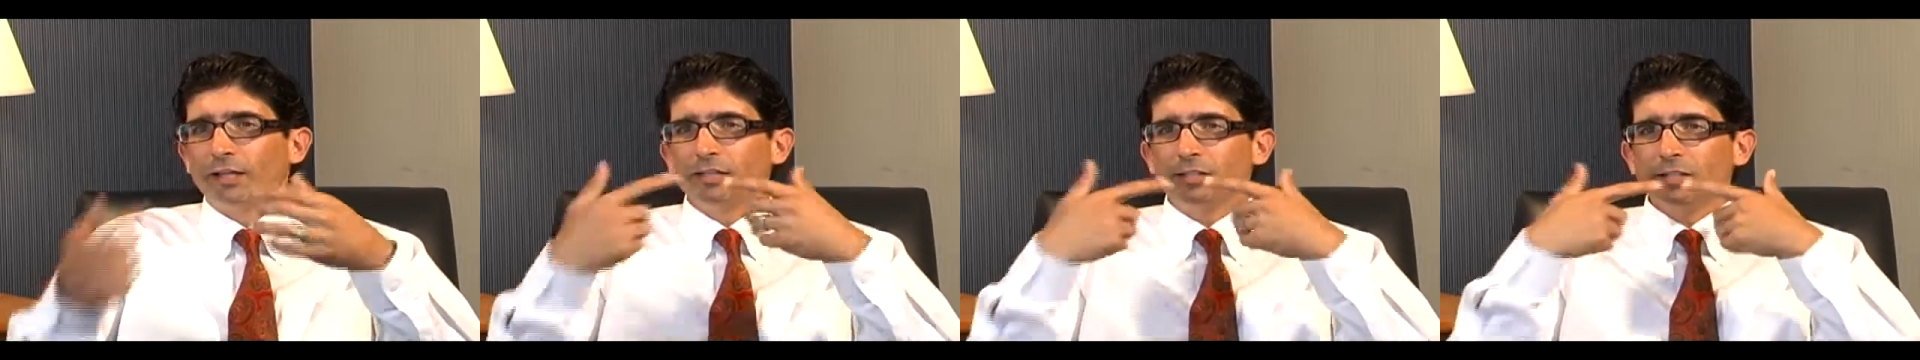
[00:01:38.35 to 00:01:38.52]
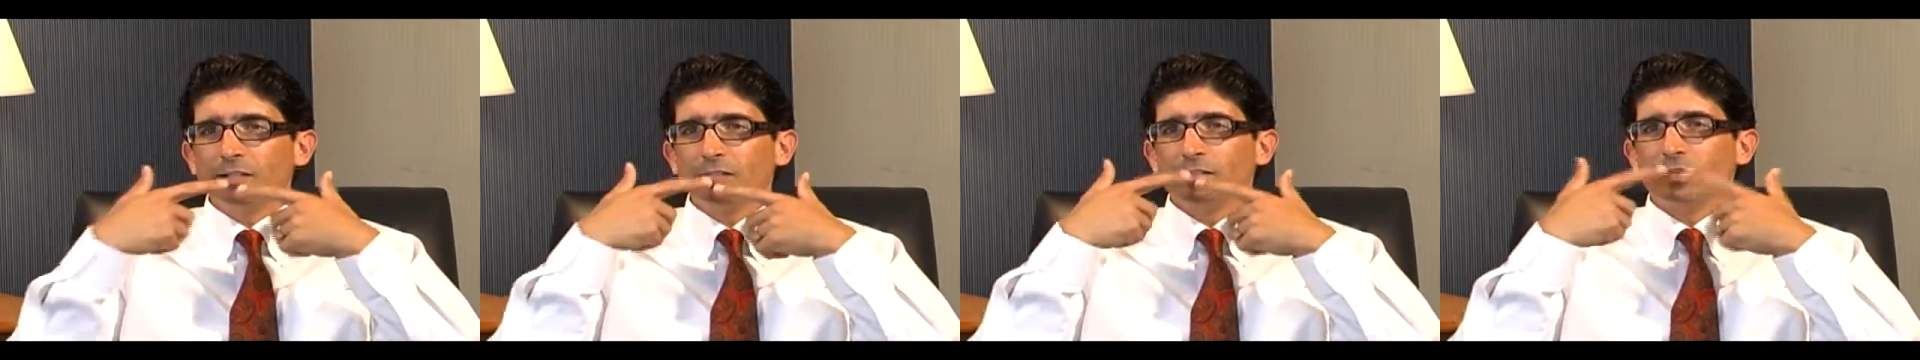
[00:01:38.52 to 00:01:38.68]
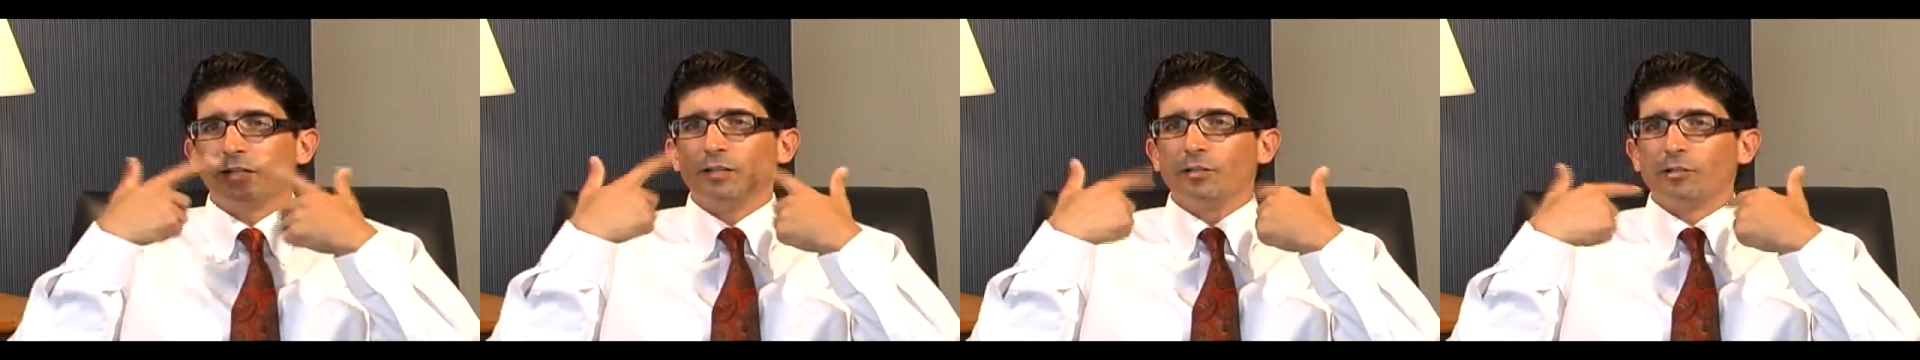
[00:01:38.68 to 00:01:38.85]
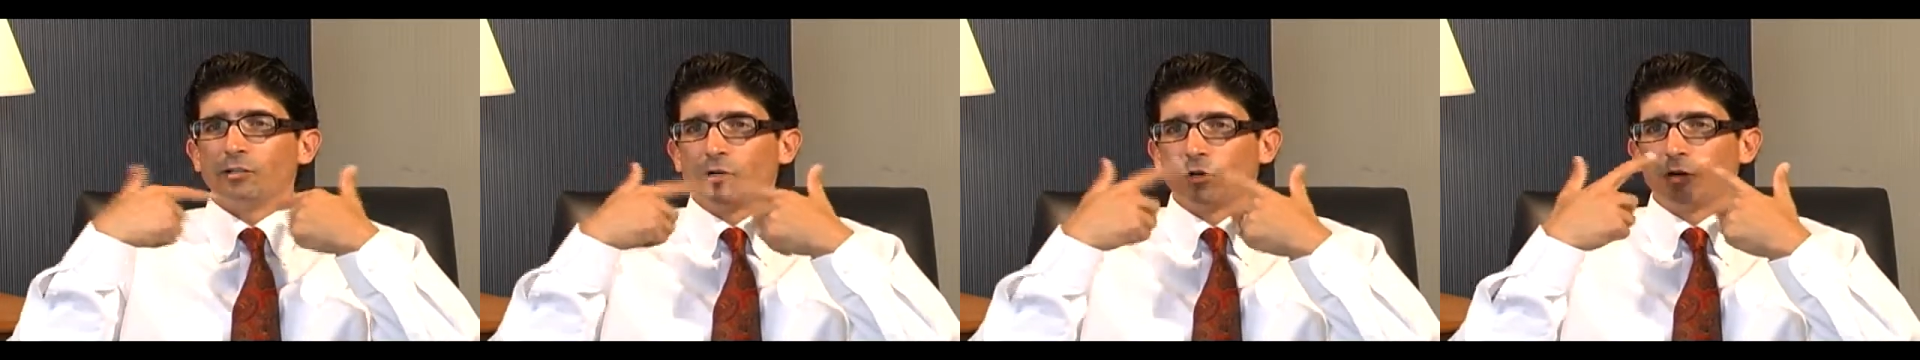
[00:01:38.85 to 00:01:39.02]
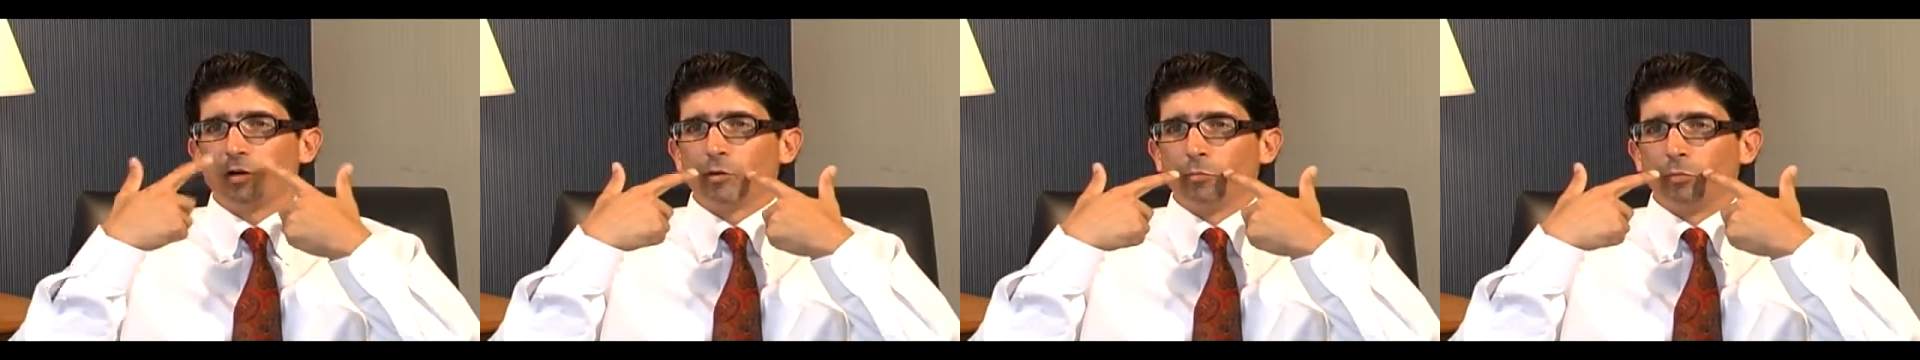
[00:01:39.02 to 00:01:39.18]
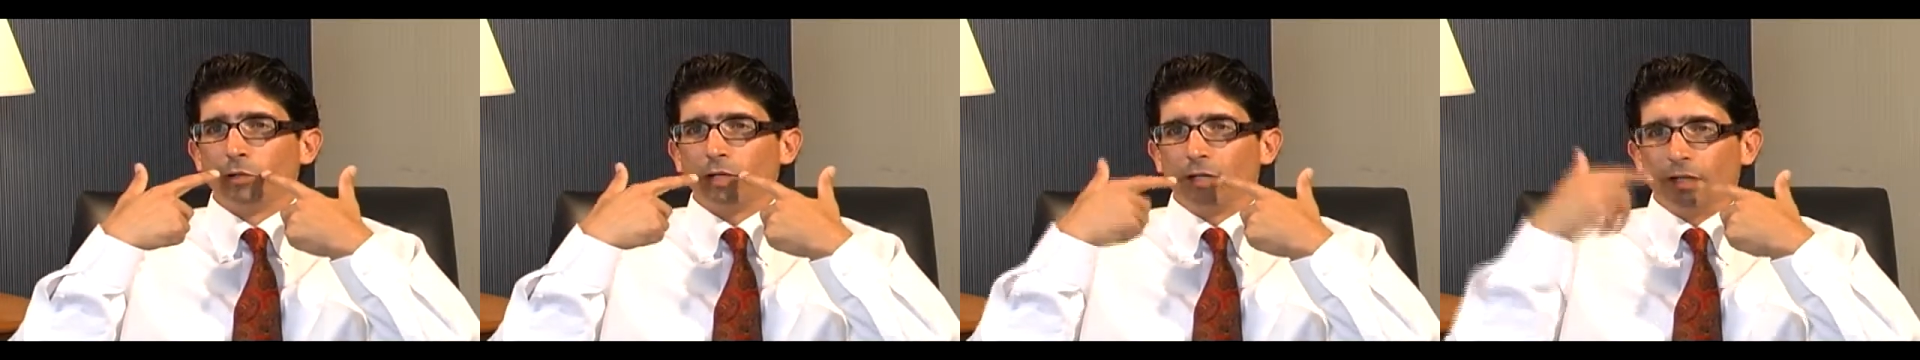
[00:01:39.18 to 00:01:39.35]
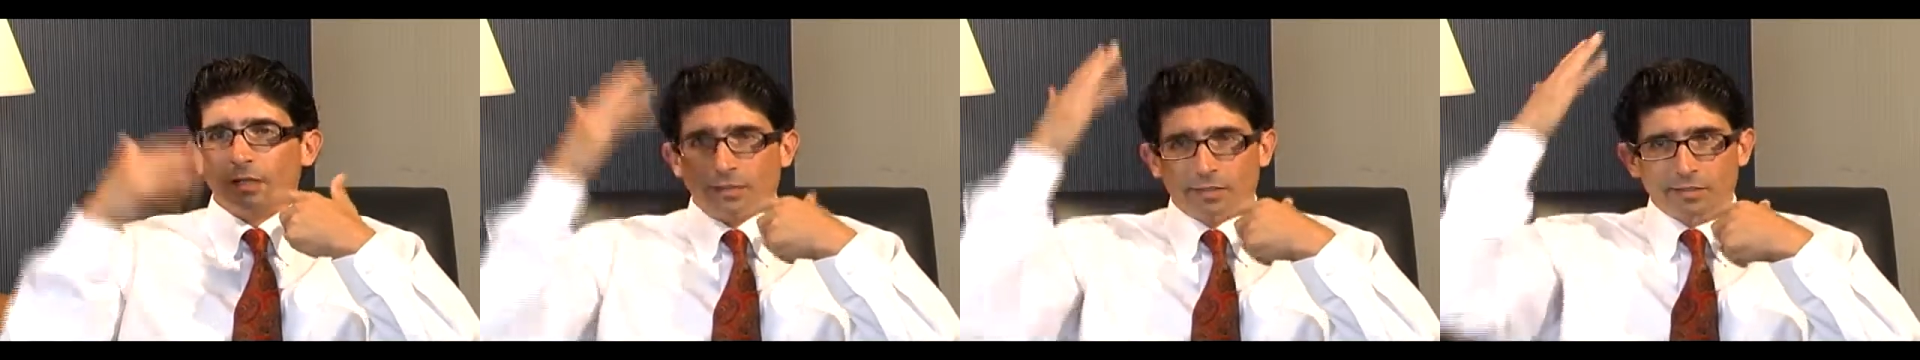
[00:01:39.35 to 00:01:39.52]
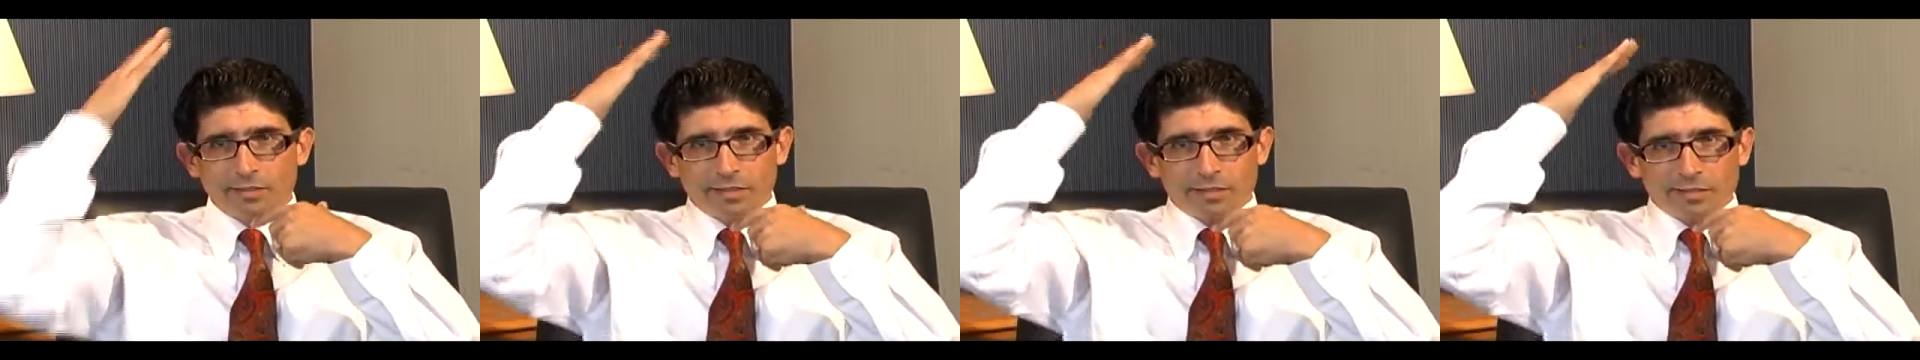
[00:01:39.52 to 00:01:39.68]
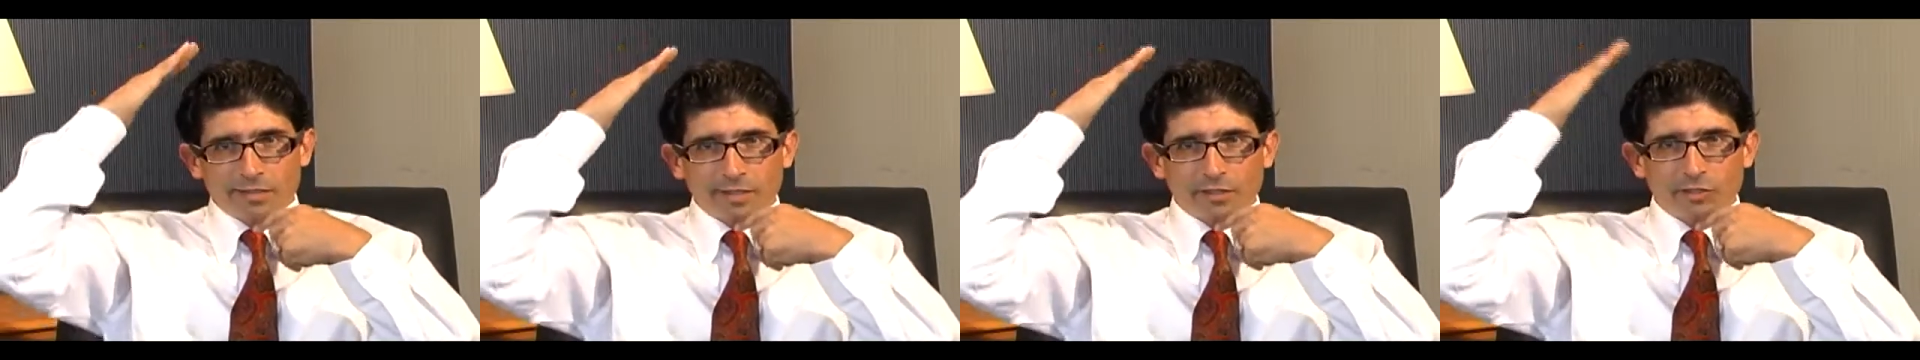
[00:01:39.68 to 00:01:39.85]
this isn't internal bleeding,
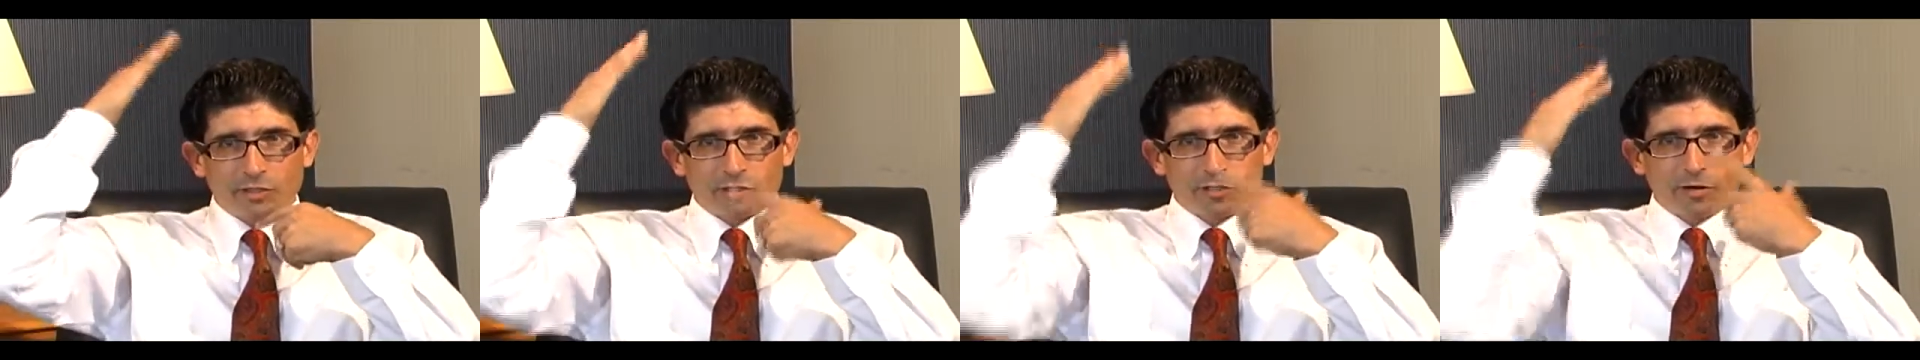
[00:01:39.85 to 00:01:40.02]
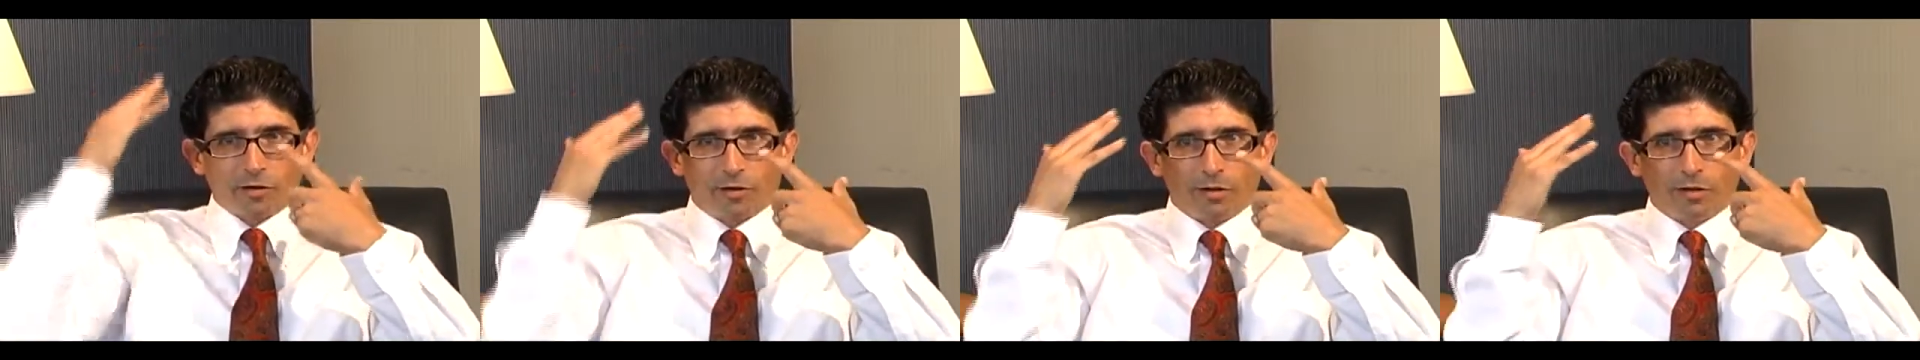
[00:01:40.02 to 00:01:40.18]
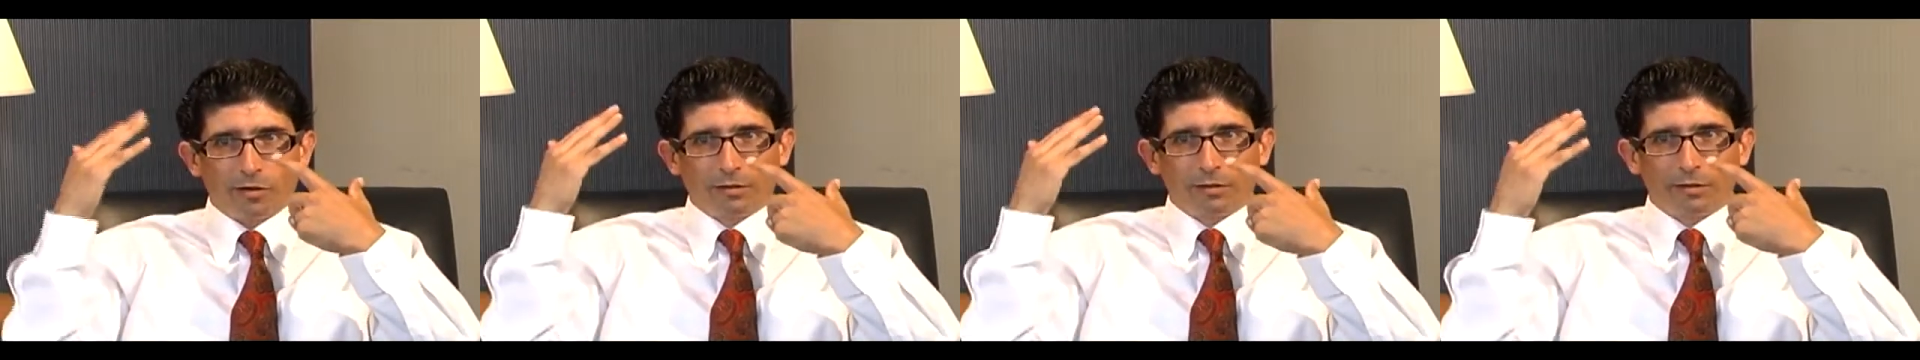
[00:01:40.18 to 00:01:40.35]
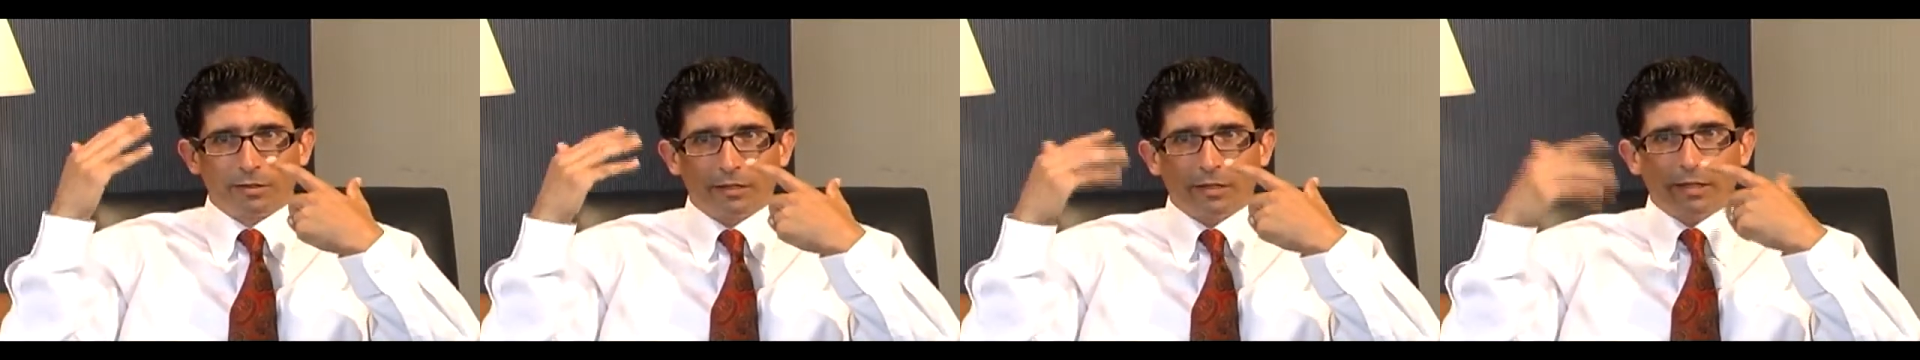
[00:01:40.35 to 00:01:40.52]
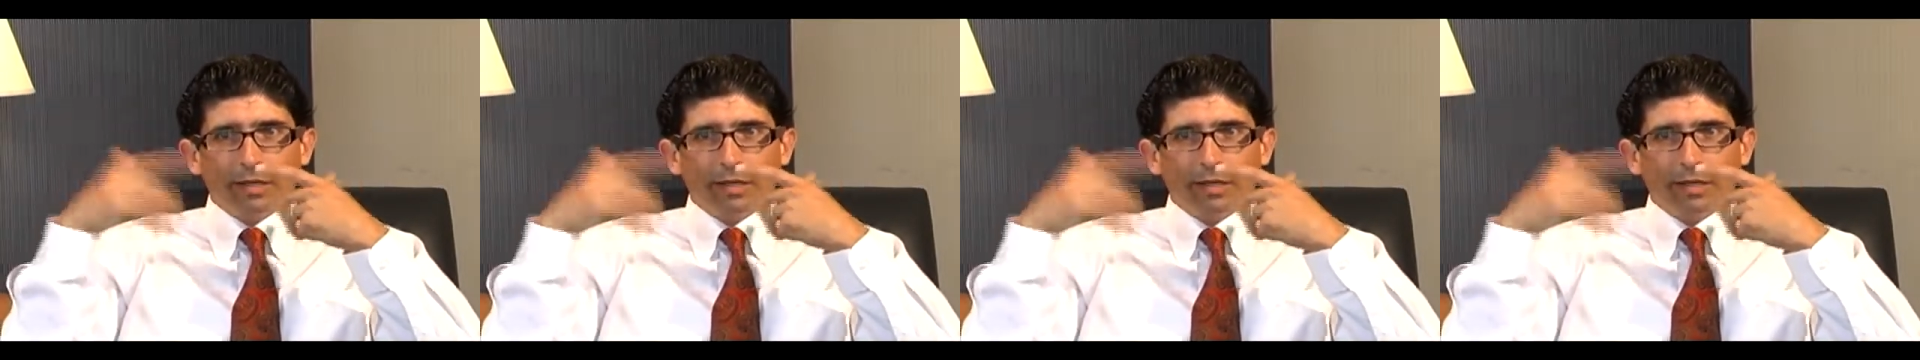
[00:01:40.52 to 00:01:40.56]
this is external.